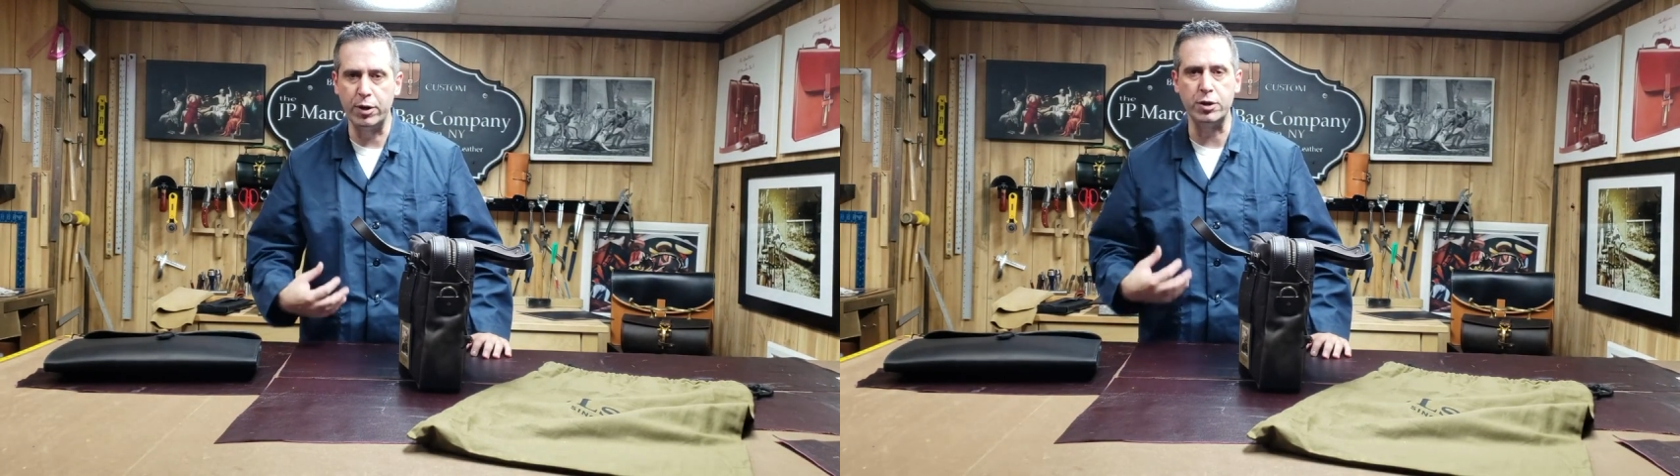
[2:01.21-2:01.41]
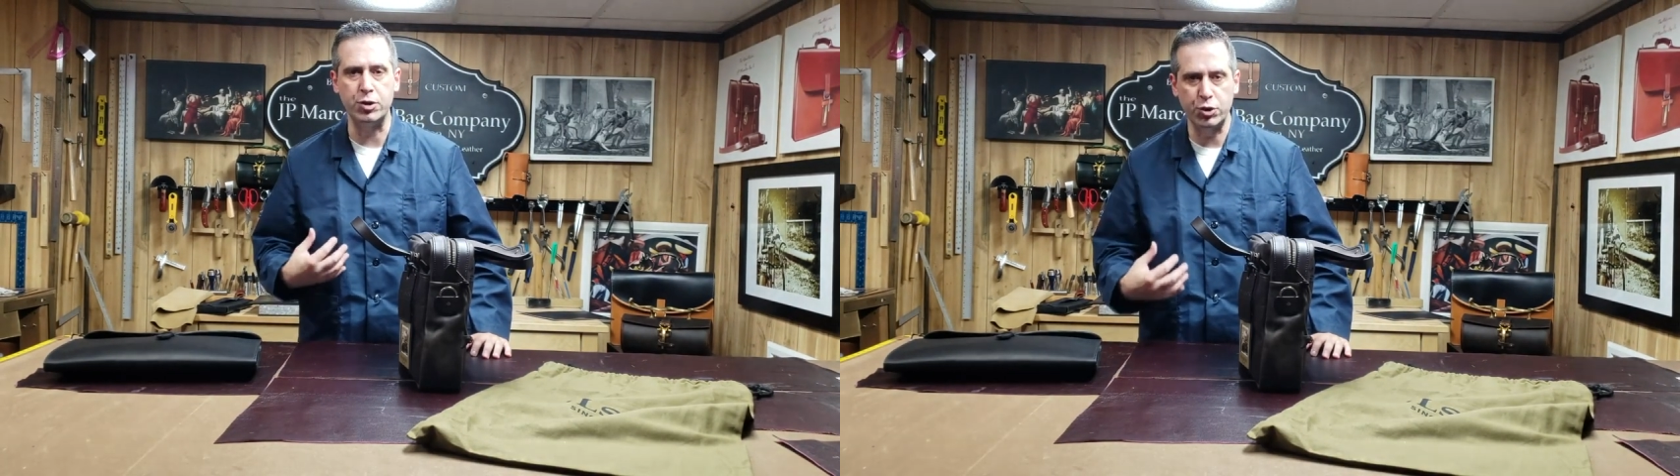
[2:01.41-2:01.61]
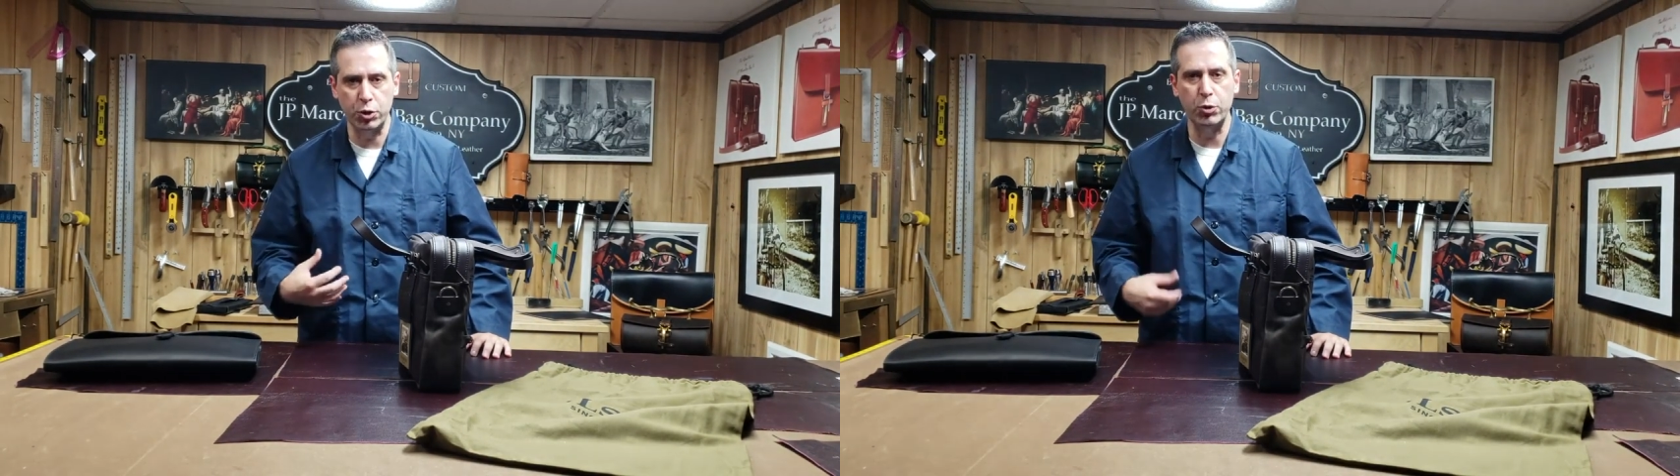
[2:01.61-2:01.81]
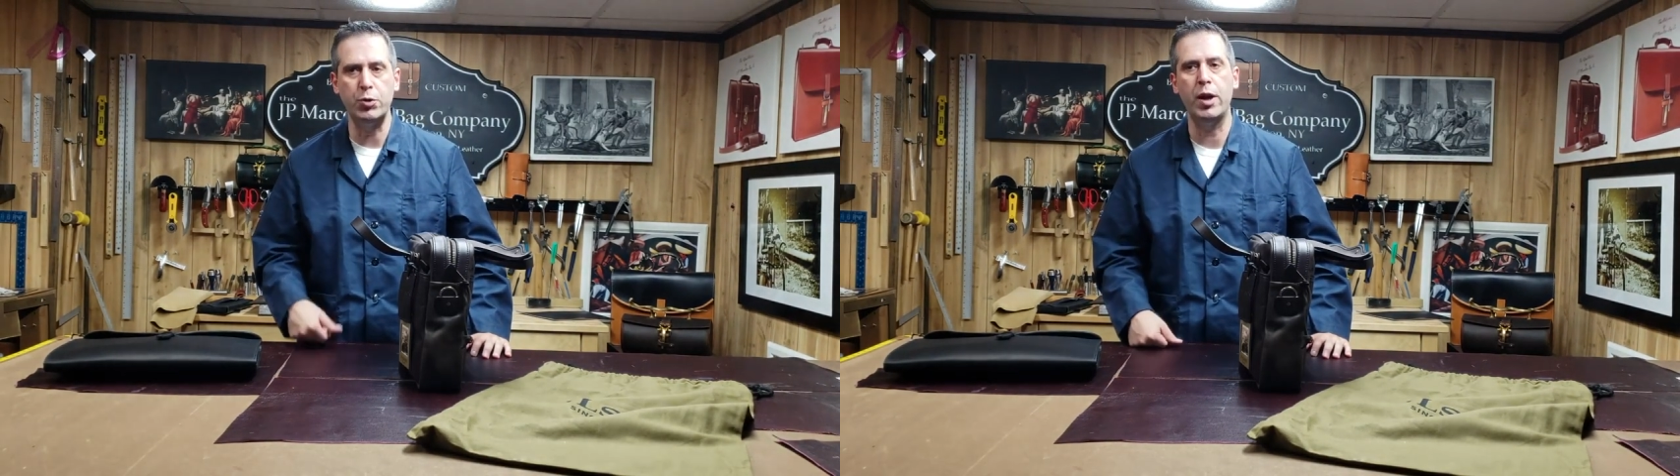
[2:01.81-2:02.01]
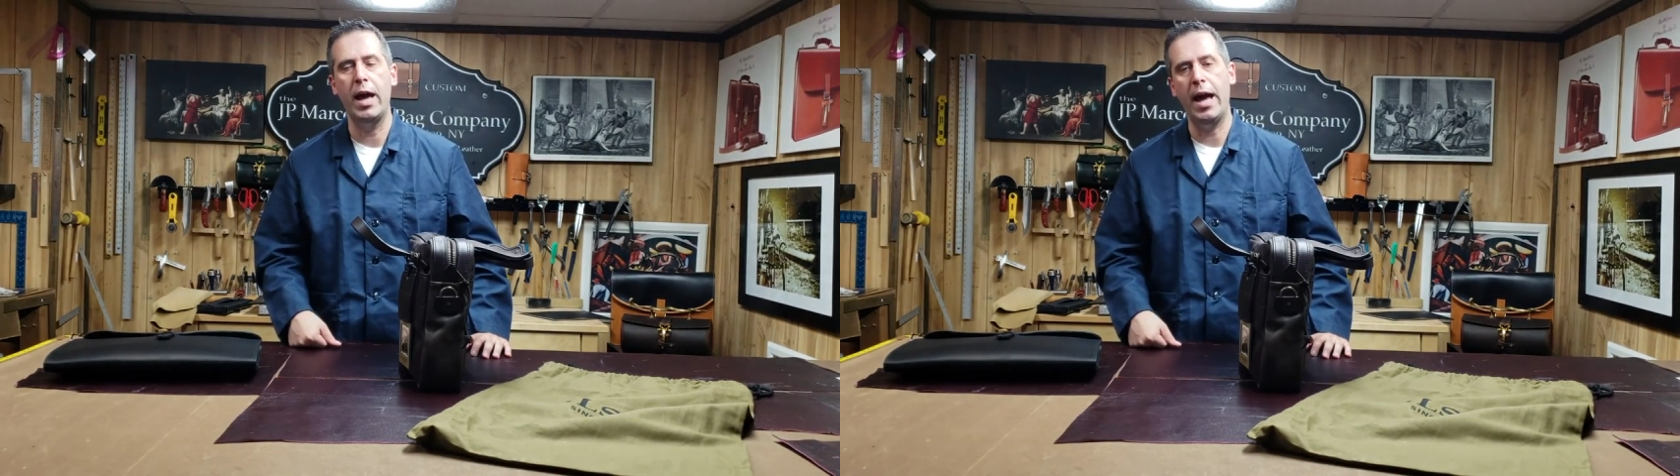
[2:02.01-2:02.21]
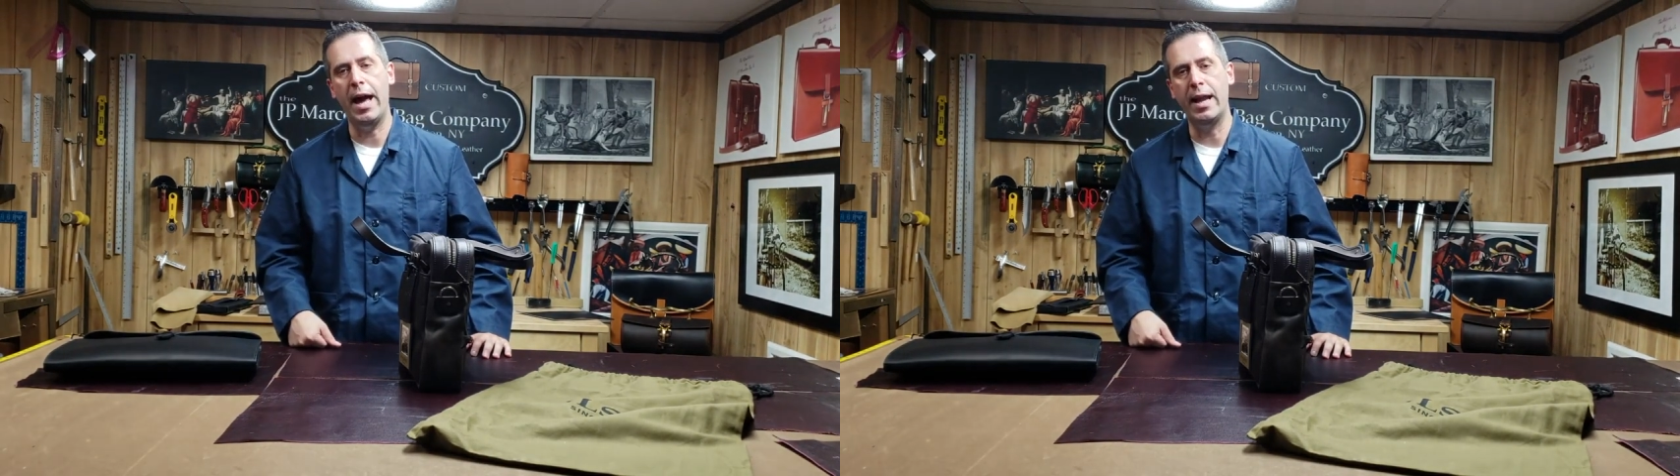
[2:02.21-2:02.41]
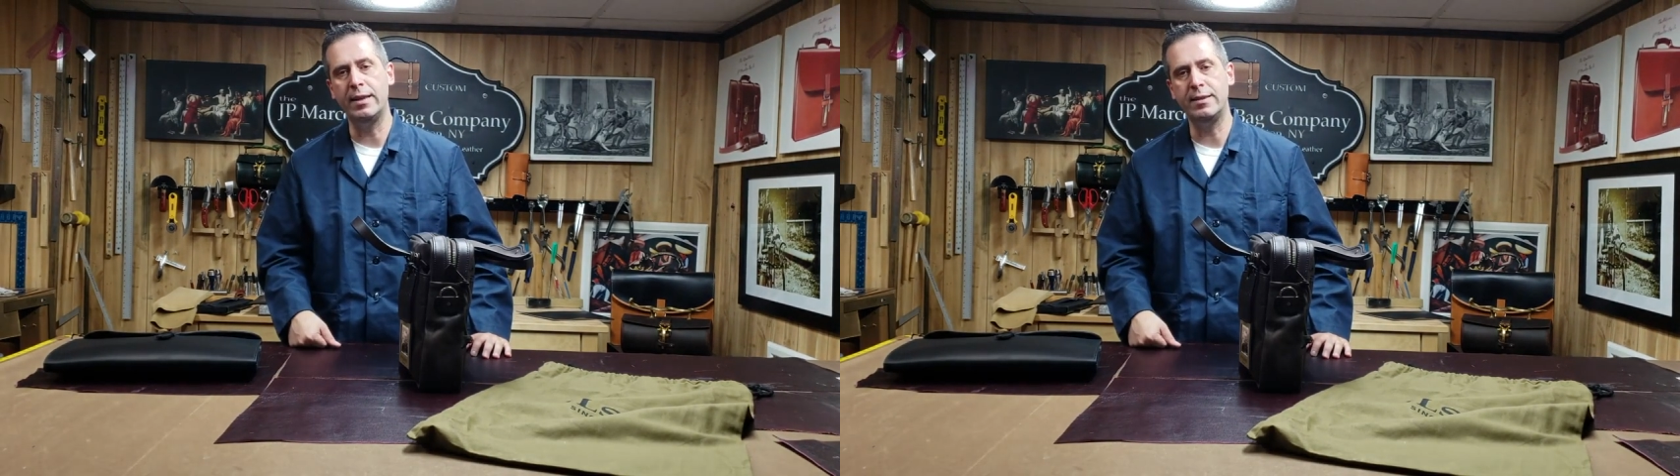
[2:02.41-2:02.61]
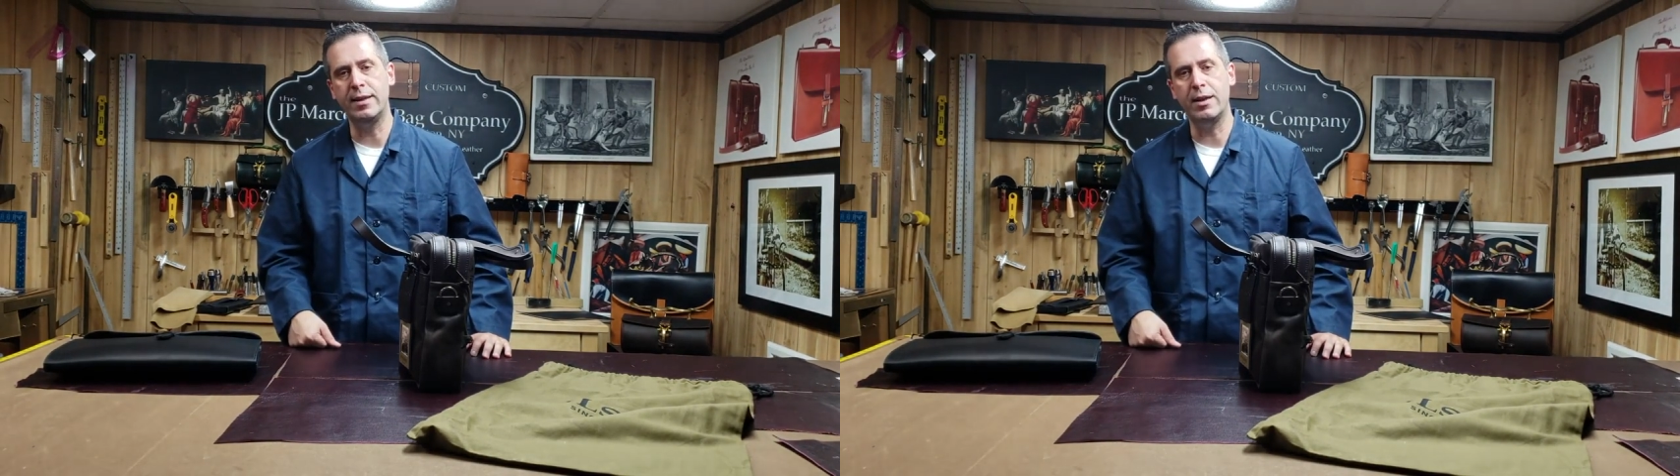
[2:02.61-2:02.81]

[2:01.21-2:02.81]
in a suit and it's